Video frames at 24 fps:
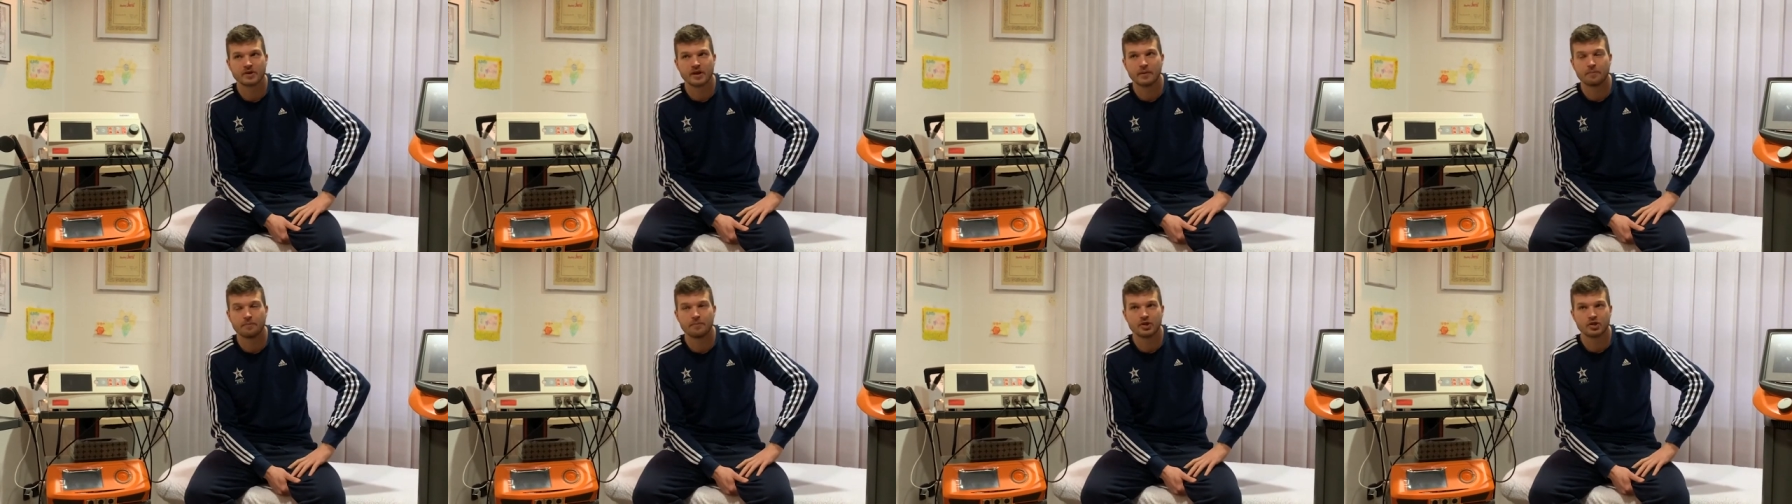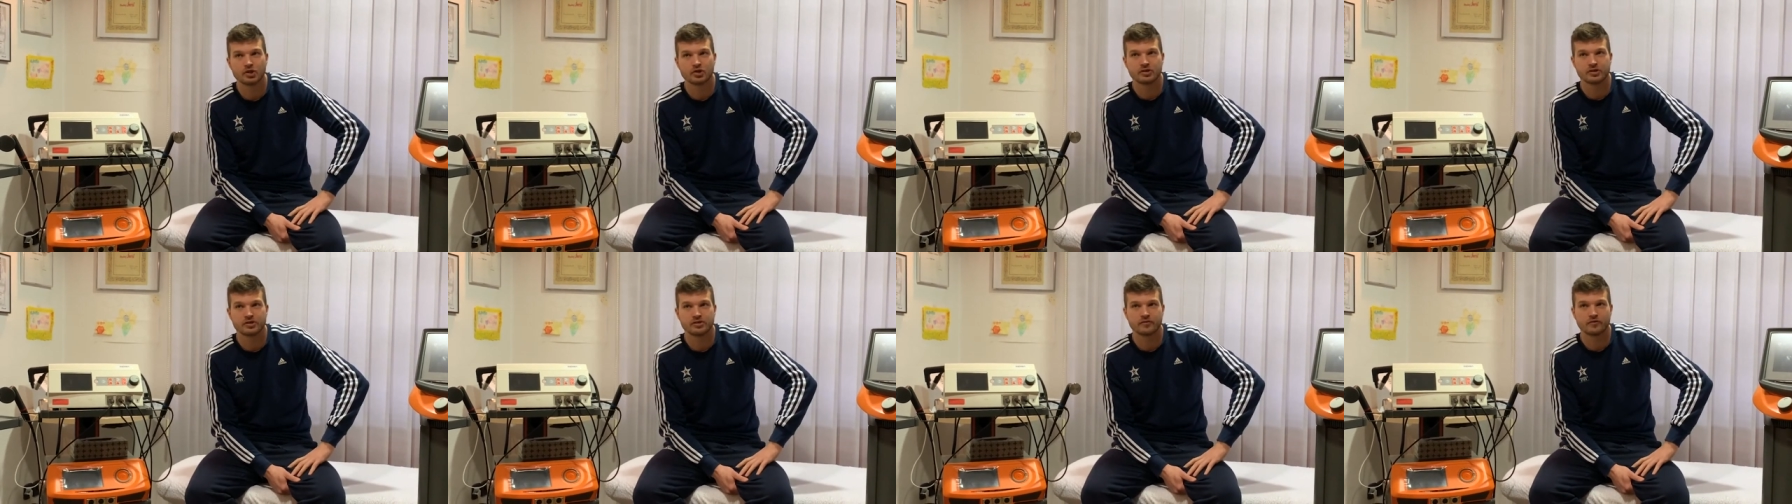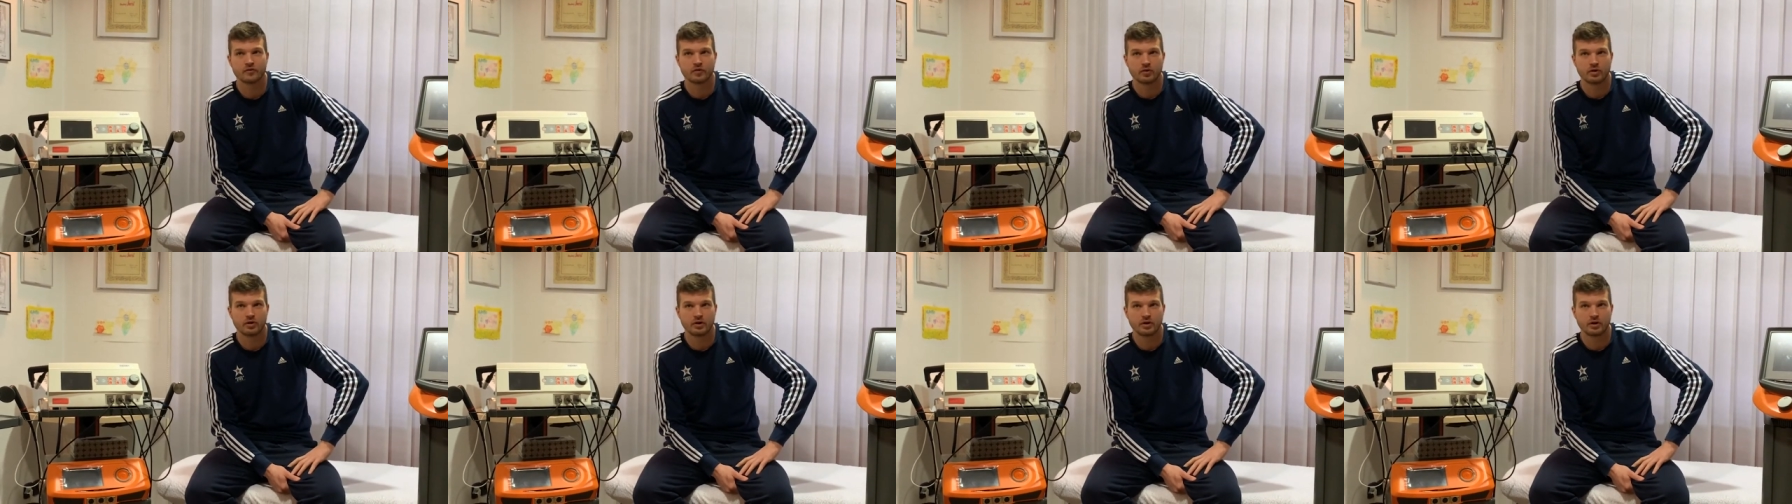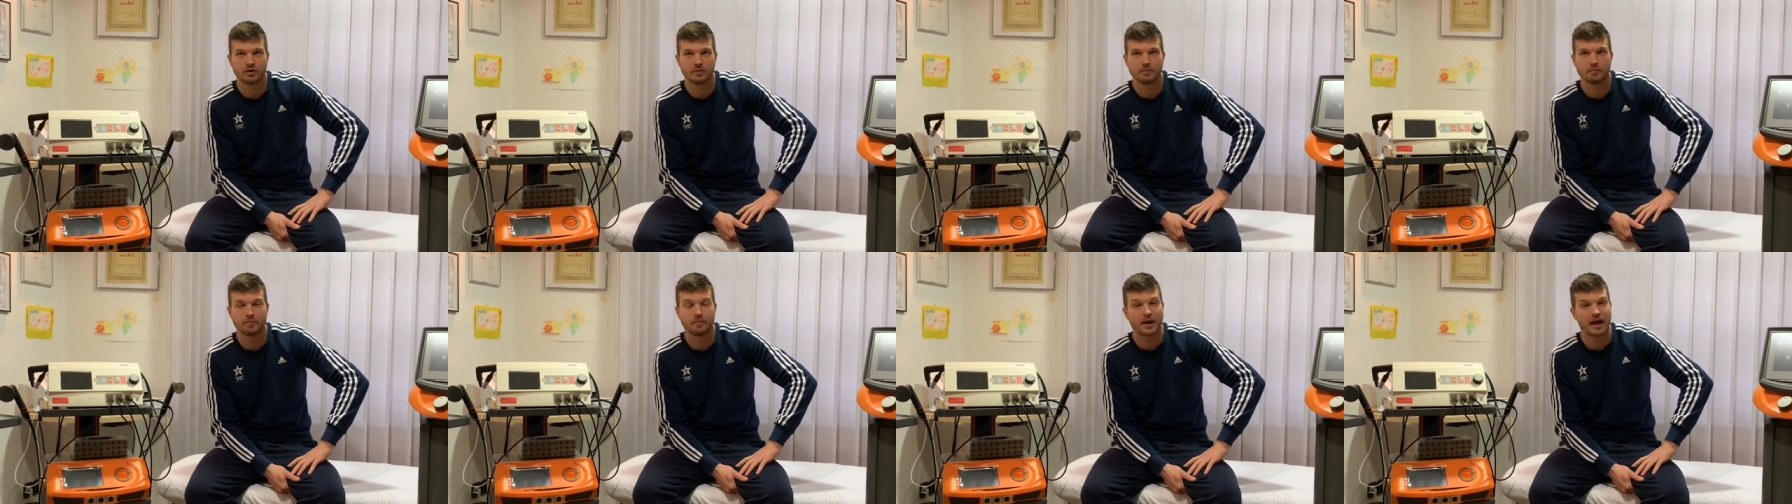ambitious
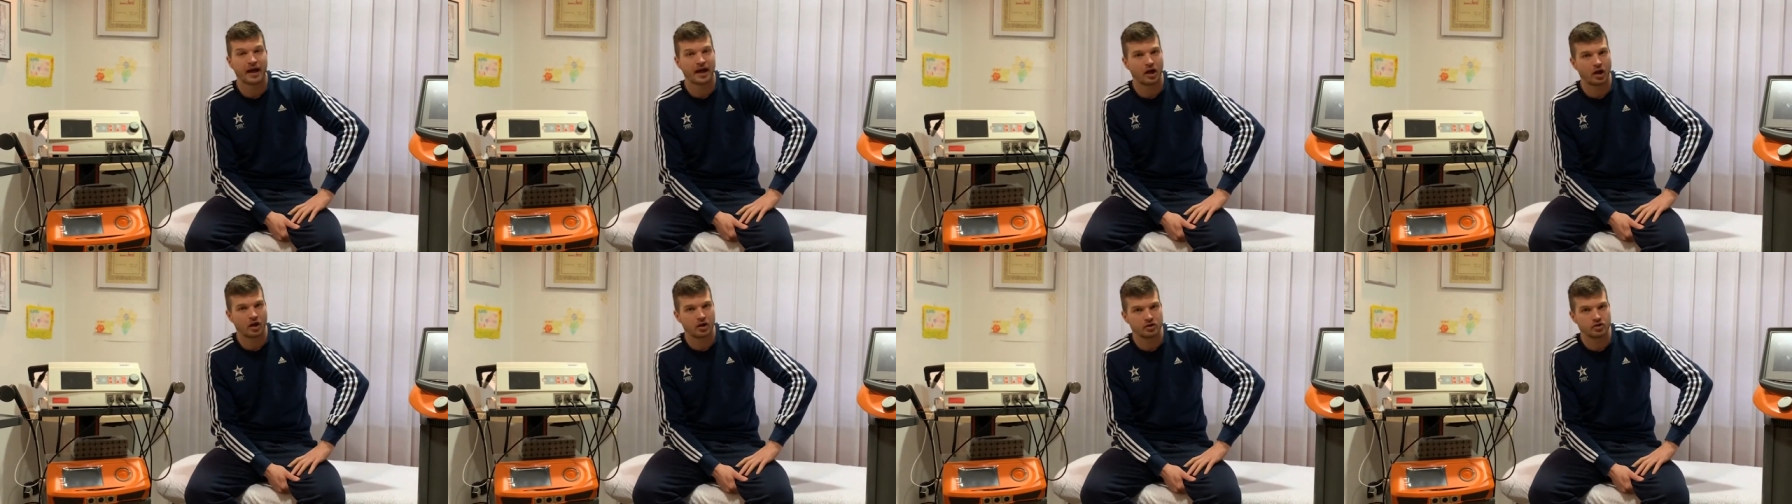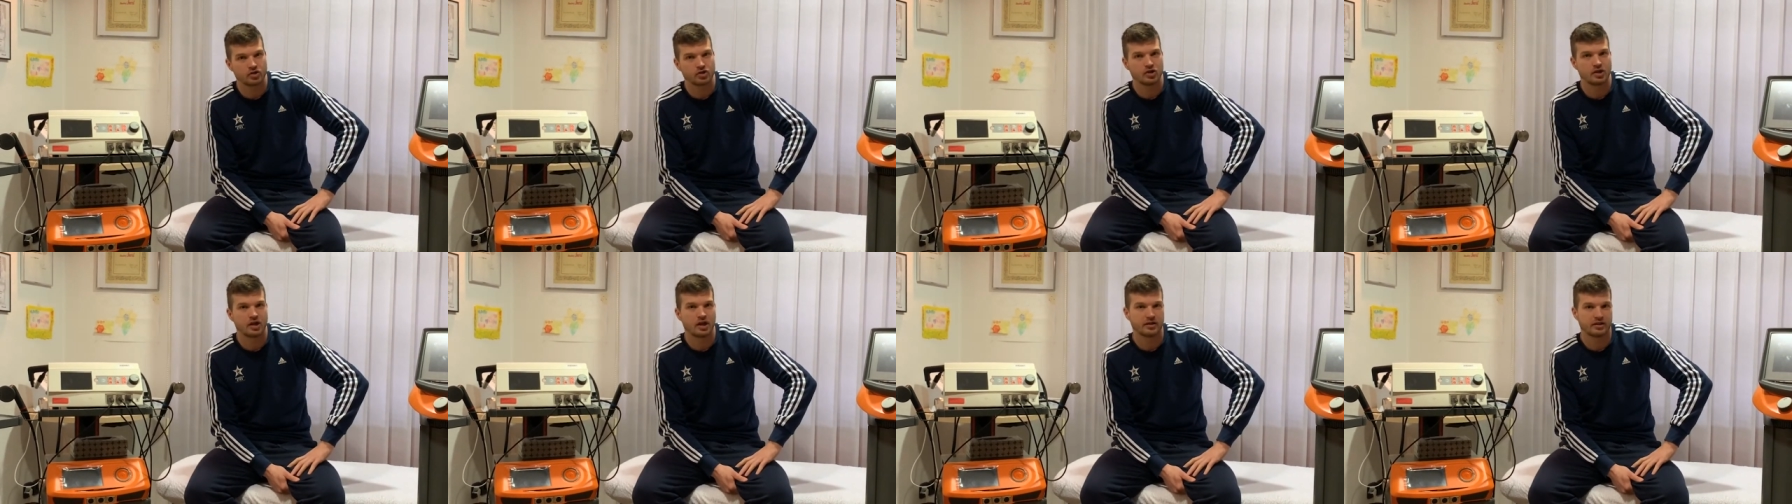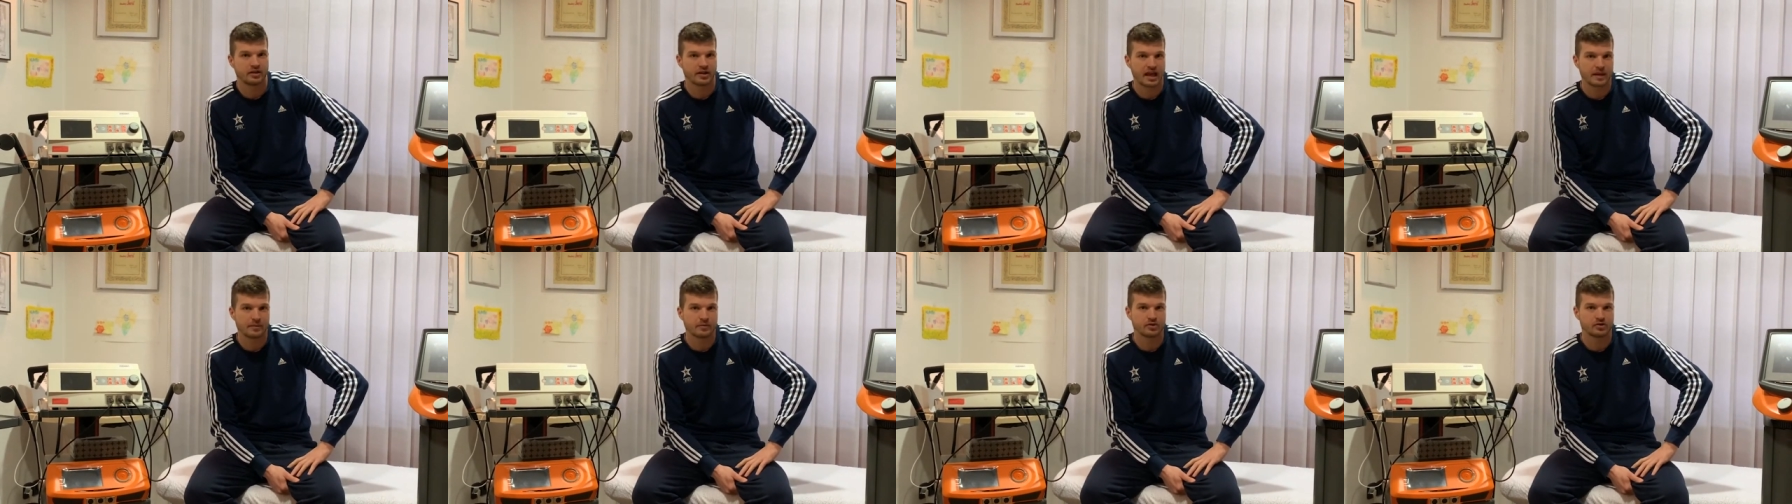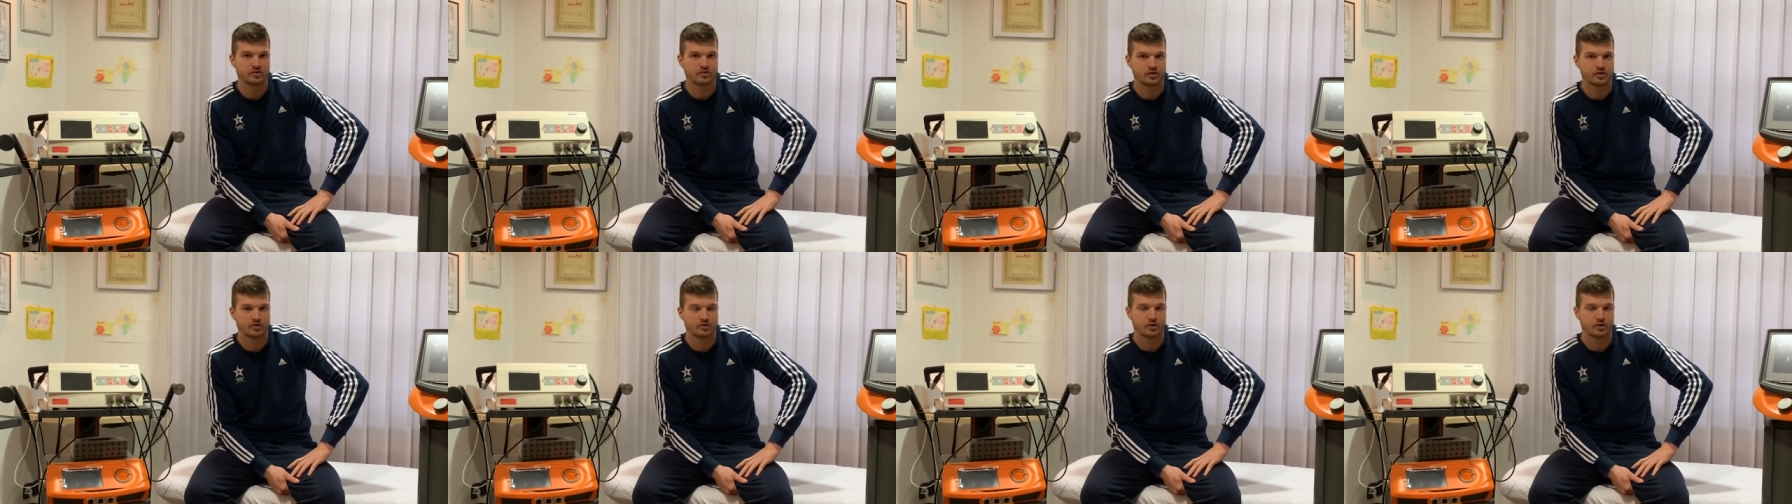for biology and chemistry,